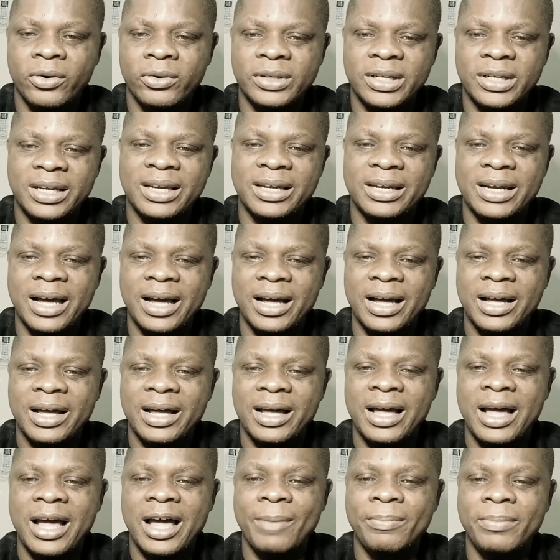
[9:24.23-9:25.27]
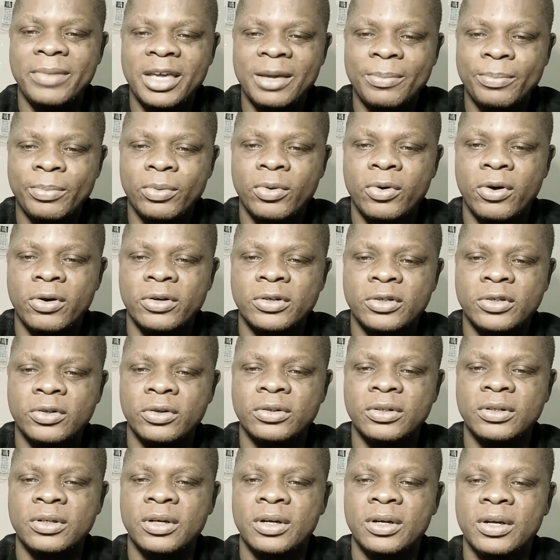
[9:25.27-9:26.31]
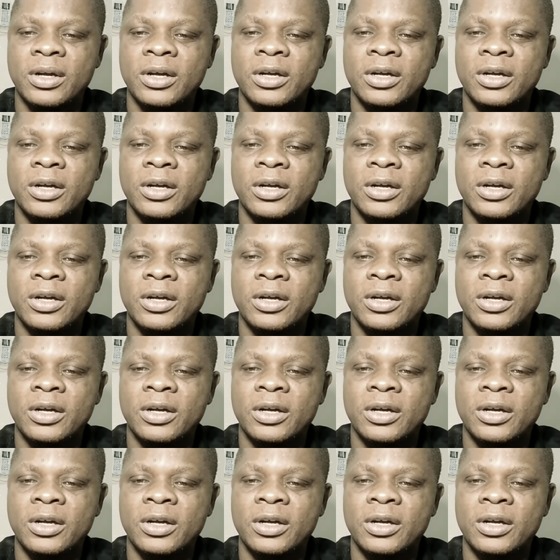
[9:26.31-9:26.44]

Odekina, a amiable consort,